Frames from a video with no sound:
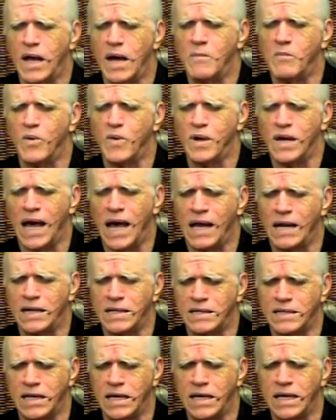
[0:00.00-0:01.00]
a
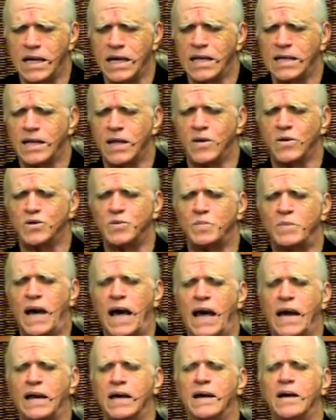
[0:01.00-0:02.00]
modality that goes
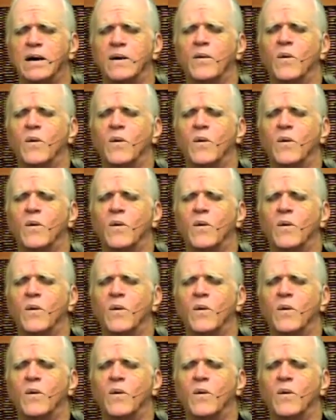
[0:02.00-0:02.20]
back